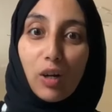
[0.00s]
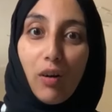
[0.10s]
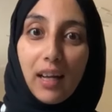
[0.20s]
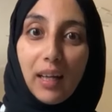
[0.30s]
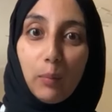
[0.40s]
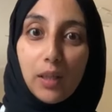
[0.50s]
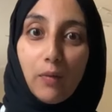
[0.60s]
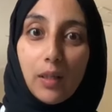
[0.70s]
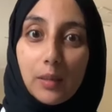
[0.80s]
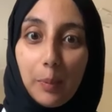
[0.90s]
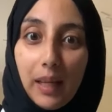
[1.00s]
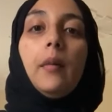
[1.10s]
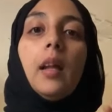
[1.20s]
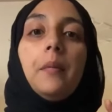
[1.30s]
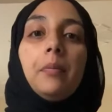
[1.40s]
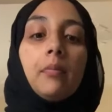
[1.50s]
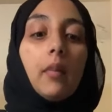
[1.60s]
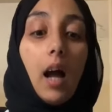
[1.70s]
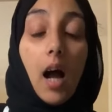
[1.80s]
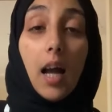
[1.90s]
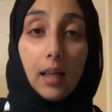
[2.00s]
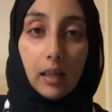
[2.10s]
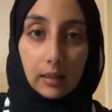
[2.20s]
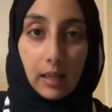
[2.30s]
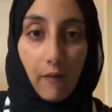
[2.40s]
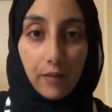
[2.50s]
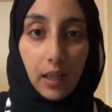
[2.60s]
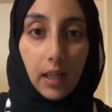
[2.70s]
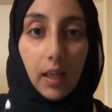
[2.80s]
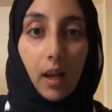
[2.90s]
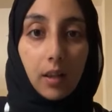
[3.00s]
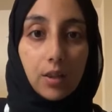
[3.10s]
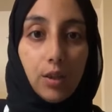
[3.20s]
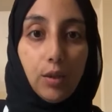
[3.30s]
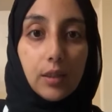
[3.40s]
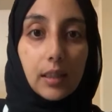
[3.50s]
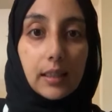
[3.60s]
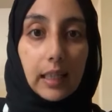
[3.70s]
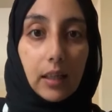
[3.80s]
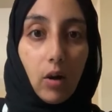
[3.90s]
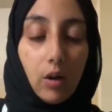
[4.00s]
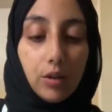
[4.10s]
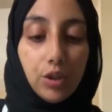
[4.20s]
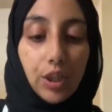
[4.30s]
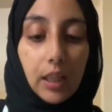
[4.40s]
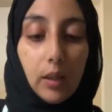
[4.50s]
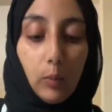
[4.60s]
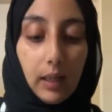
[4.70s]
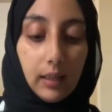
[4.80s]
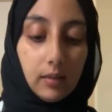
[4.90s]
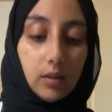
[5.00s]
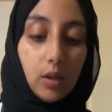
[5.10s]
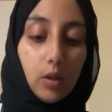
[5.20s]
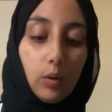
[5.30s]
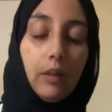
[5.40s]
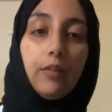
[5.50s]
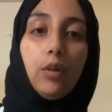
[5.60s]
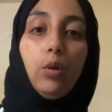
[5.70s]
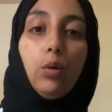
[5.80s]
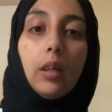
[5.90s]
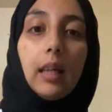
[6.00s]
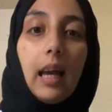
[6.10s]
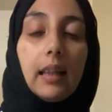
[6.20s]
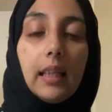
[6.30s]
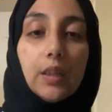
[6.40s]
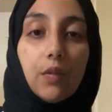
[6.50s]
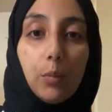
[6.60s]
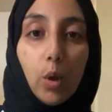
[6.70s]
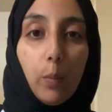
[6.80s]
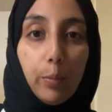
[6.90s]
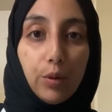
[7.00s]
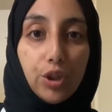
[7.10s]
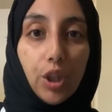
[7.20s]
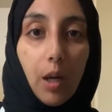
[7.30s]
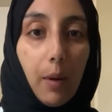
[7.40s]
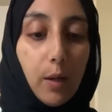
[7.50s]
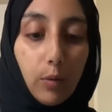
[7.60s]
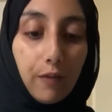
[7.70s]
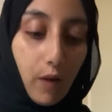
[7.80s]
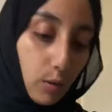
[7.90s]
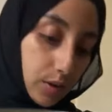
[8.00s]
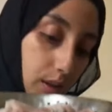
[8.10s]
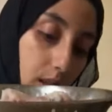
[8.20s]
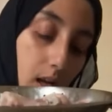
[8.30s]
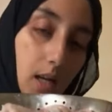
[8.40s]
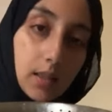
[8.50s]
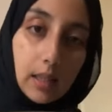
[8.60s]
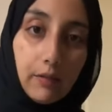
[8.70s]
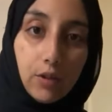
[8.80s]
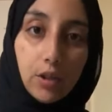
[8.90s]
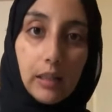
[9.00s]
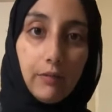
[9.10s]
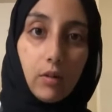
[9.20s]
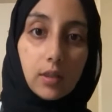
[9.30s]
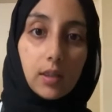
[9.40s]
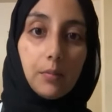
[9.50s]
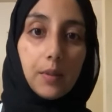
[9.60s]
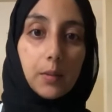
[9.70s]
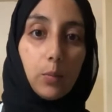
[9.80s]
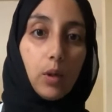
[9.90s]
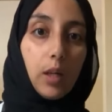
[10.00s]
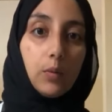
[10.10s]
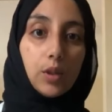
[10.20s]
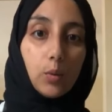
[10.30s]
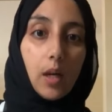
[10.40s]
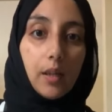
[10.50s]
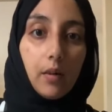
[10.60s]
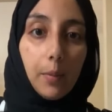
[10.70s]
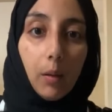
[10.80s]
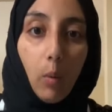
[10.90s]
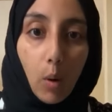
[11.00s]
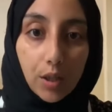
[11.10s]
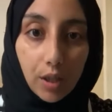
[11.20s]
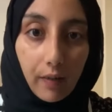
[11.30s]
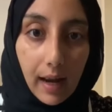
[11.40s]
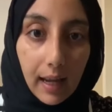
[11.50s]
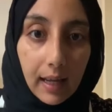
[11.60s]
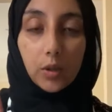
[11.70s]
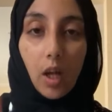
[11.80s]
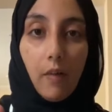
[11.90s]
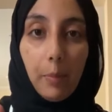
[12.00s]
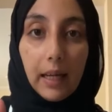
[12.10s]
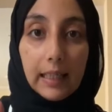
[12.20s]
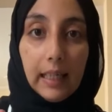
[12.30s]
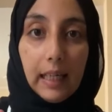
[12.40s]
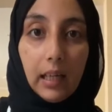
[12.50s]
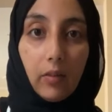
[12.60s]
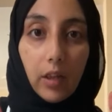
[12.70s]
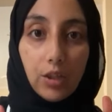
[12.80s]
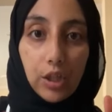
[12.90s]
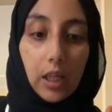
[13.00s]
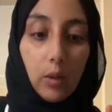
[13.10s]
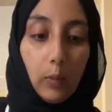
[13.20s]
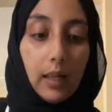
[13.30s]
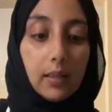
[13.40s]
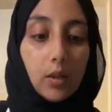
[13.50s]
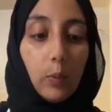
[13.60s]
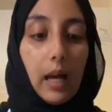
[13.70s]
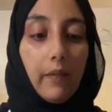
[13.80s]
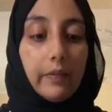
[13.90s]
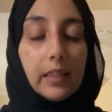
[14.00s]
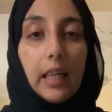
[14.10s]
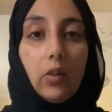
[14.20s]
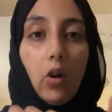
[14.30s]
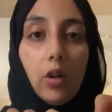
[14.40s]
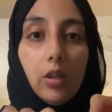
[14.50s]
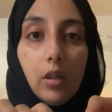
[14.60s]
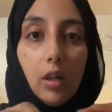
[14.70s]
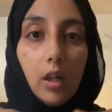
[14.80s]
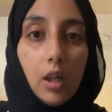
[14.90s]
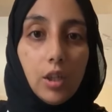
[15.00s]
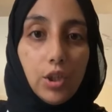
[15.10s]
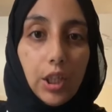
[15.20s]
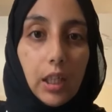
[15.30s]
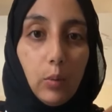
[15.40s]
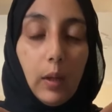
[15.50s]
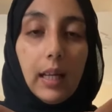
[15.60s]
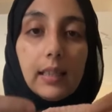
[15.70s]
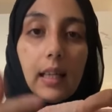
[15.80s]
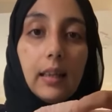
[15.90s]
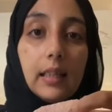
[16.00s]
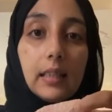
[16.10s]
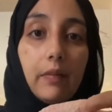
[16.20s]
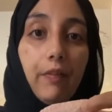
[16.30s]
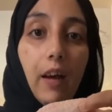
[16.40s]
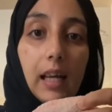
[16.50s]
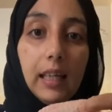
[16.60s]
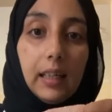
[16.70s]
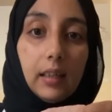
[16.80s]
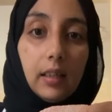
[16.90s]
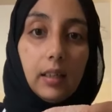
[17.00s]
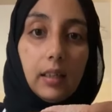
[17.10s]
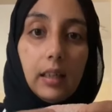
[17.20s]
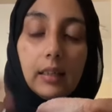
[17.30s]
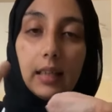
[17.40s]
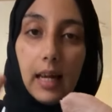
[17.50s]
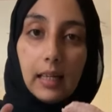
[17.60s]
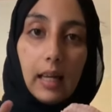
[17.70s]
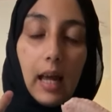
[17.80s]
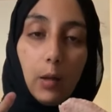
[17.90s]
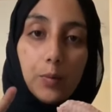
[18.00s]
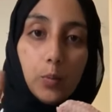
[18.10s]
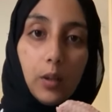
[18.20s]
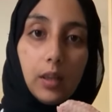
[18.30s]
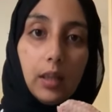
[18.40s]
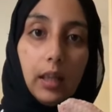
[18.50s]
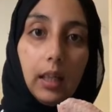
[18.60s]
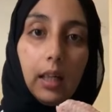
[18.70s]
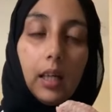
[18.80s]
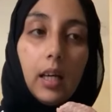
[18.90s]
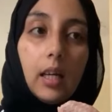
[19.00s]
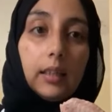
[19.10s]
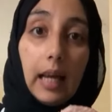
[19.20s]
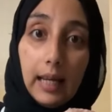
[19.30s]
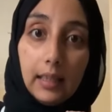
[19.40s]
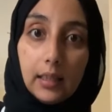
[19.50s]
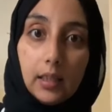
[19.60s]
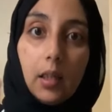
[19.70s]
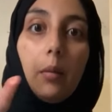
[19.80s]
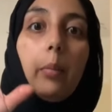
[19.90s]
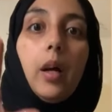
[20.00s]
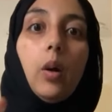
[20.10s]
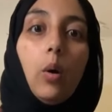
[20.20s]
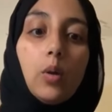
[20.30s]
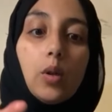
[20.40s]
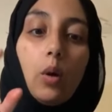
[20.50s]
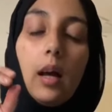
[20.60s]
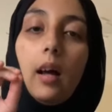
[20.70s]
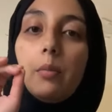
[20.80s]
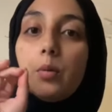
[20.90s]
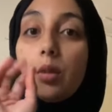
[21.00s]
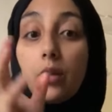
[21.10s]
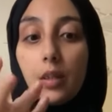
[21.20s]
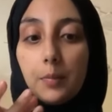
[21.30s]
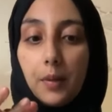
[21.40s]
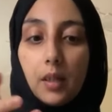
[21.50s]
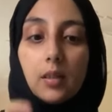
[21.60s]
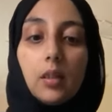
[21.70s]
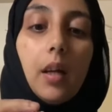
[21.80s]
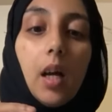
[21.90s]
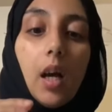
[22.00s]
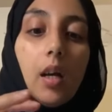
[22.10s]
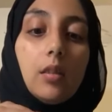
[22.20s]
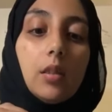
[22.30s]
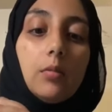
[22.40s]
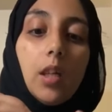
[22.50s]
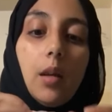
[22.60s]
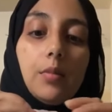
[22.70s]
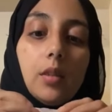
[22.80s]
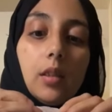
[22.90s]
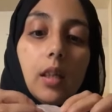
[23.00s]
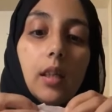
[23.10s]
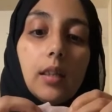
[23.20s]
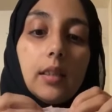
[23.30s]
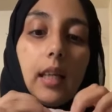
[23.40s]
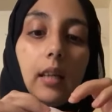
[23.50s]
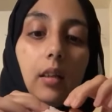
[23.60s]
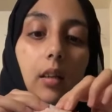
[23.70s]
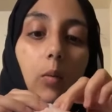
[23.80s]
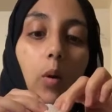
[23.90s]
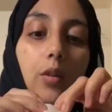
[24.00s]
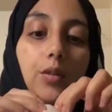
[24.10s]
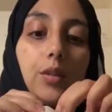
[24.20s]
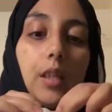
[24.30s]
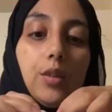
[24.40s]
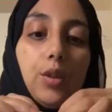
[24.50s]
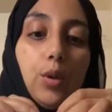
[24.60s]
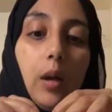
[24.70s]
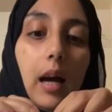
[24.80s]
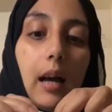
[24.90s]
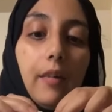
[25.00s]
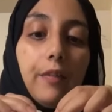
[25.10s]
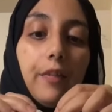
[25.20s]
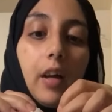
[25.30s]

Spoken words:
cracking with the recipe. I definitely like to use the skin on chicken wings, so if you can get these from your butcher, mine were frozen guys, and I've just defrosted them this morning, which is why they're a bit watery. Start off by cleaning the chicken wings. So we have skin on chicken wings, and this fat here, it helps with the taste, but it also helps with the crispiness. Now, sometimes the skin ones, they do have